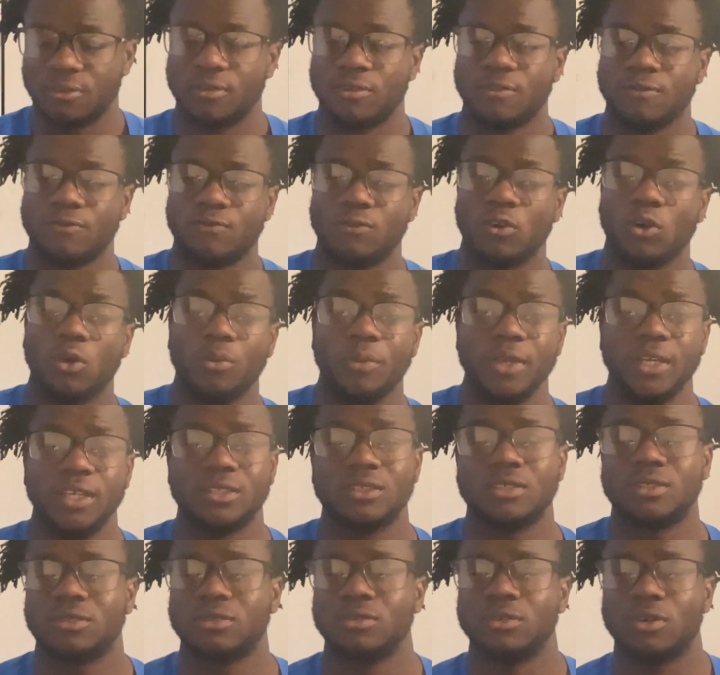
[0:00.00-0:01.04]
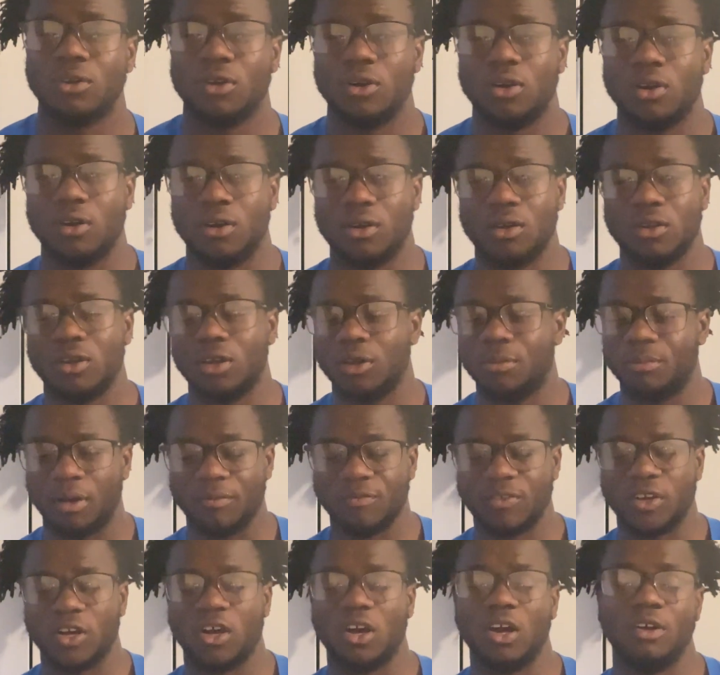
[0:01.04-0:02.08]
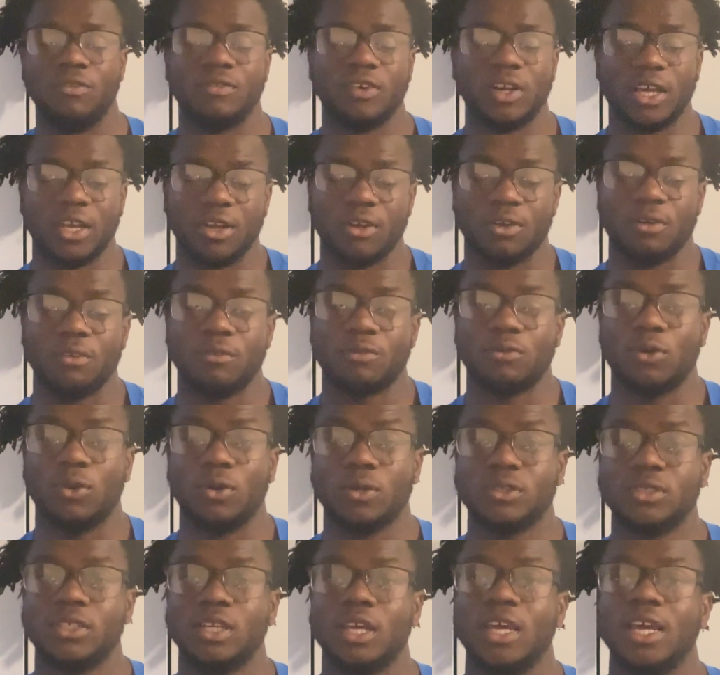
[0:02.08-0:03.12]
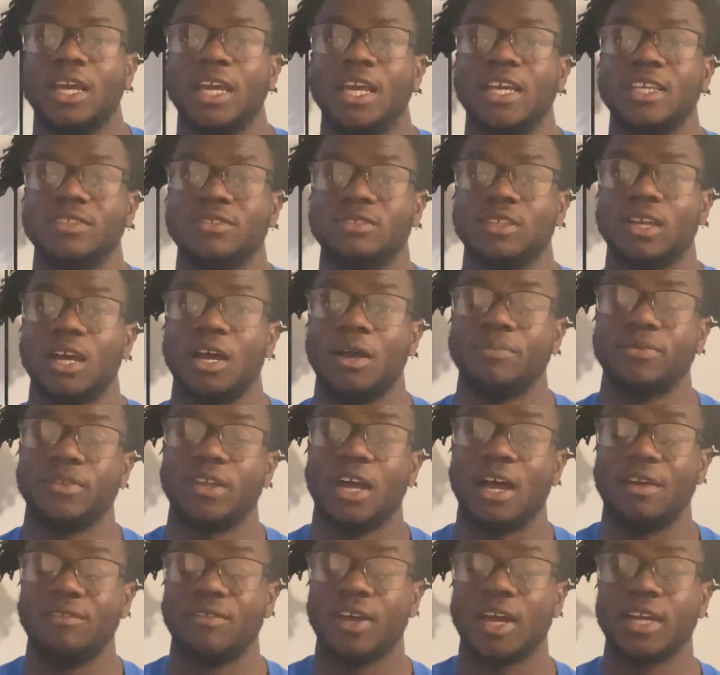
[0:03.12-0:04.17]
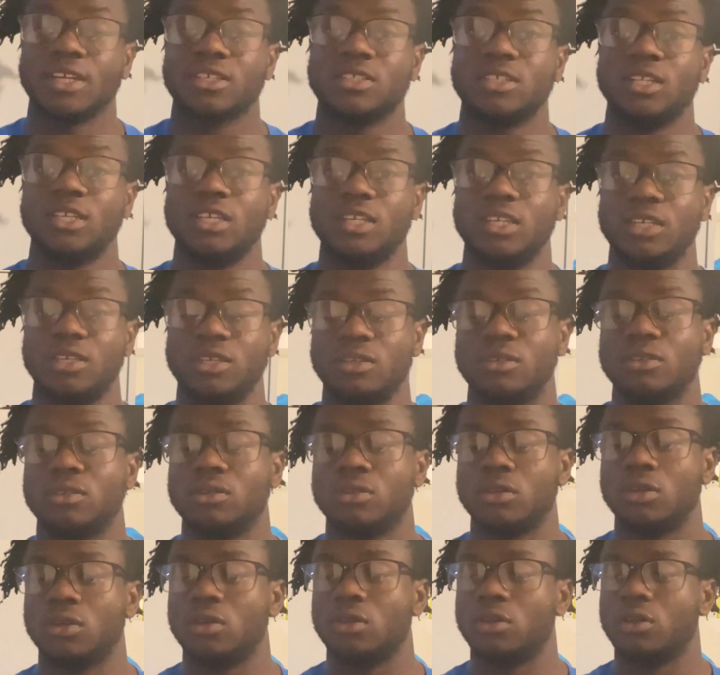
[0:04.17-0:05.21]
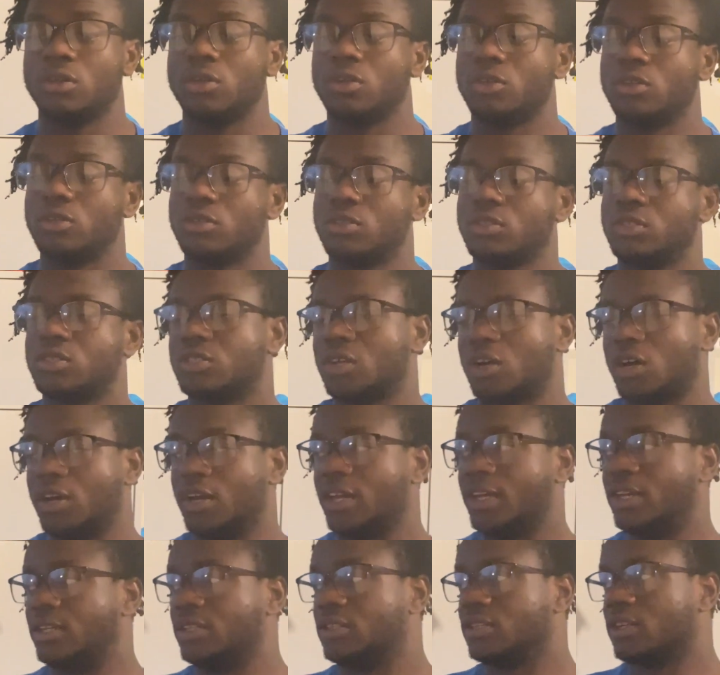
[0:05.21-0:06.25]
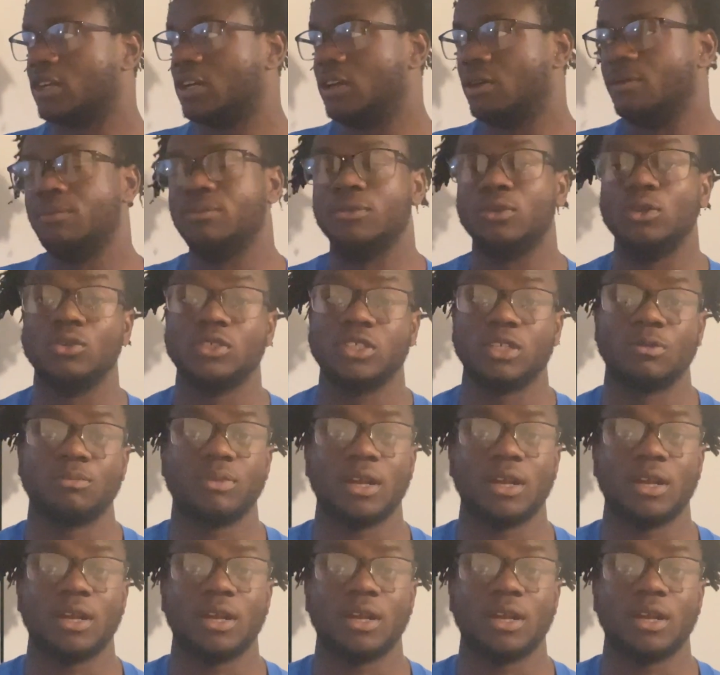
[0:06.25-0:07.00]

4 weeks or a month and a half later, of course, is that I've actually started using